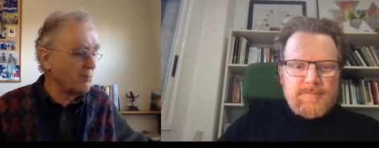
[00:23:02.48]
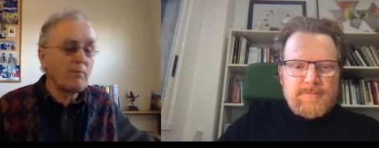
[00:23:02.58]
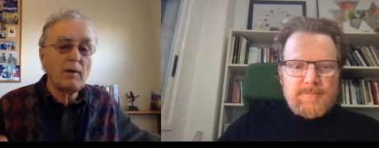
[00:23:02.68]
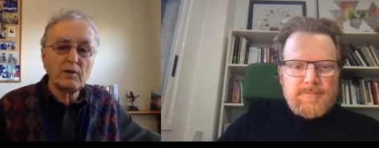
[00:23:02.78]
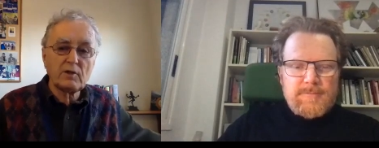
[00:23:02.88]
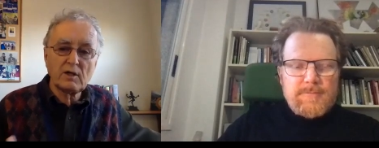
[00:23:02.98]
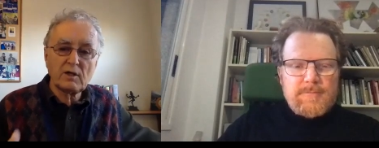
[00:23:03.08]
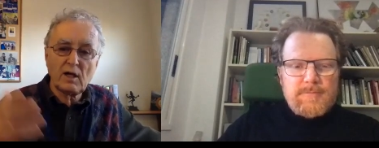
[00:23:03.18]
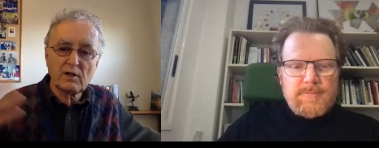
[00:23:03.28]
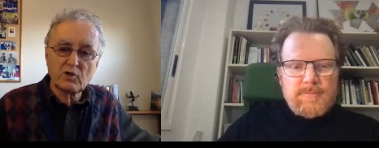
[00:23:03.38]

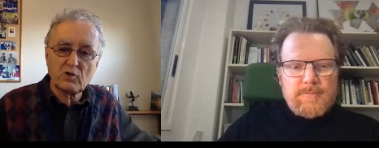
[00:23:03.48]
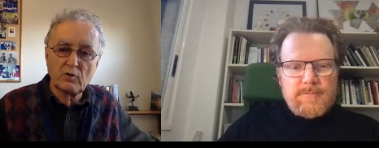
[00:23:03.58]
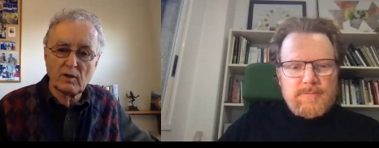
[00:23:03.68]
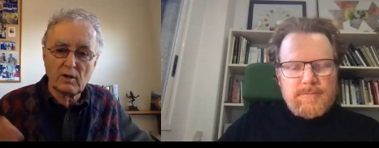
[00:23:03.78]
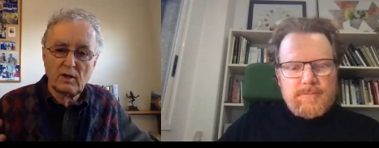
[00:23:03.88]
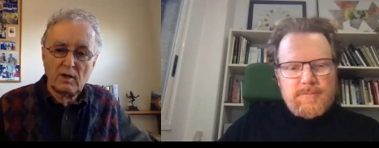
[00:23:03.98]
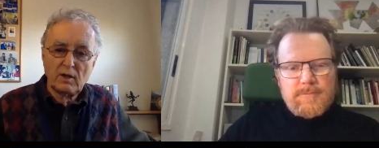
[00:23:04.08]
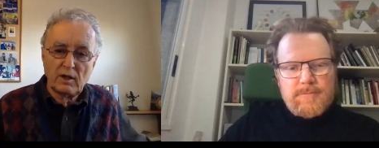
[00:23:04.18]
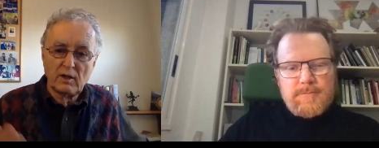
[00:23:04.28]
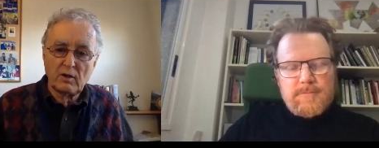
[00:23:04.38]
Speaker 1: multicultural,
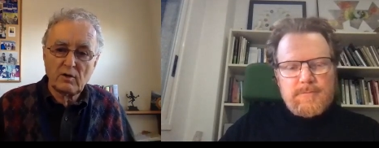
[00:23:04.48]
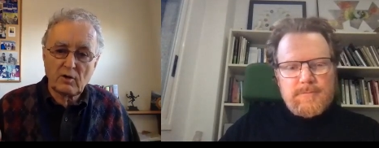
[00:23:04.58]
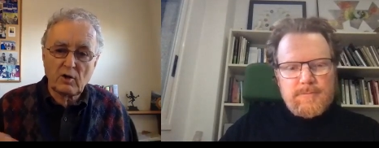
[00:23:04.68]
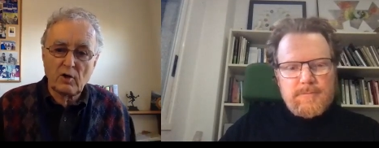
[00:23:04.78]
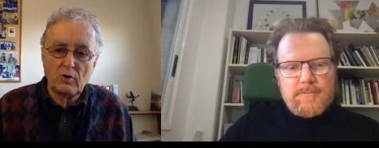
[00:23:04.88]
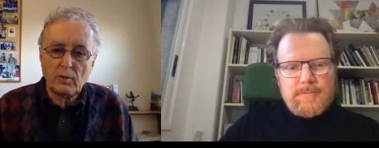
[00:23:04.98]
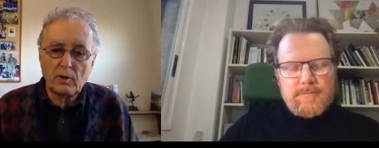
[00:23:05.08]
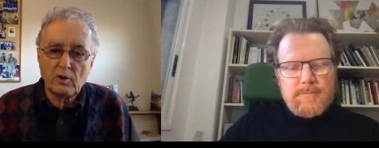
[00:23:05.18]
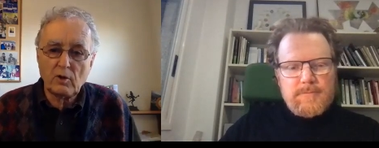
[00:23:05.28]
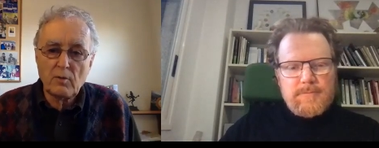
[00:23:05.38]
you know,
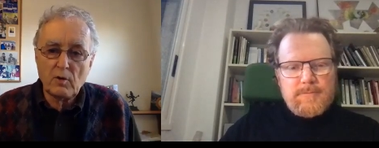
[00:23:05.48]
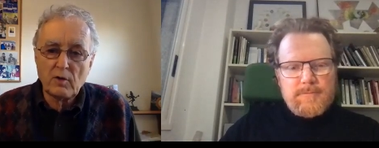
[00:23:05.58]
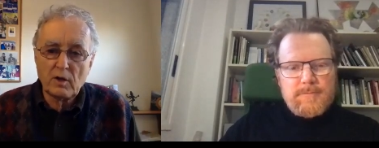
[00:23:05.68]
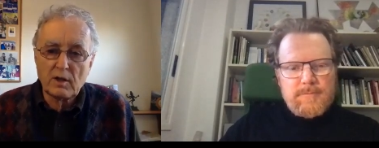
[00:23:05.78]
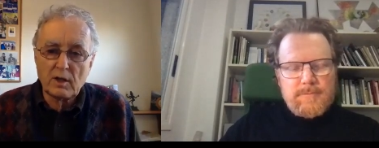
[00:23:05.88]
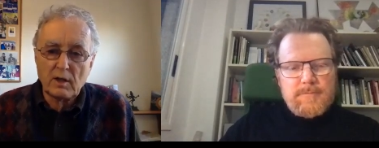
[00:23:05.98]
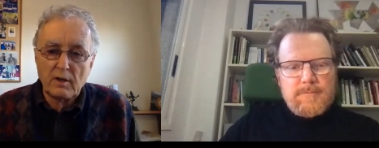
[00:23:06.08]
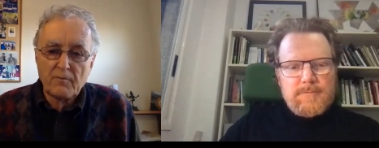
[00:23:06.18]
global community.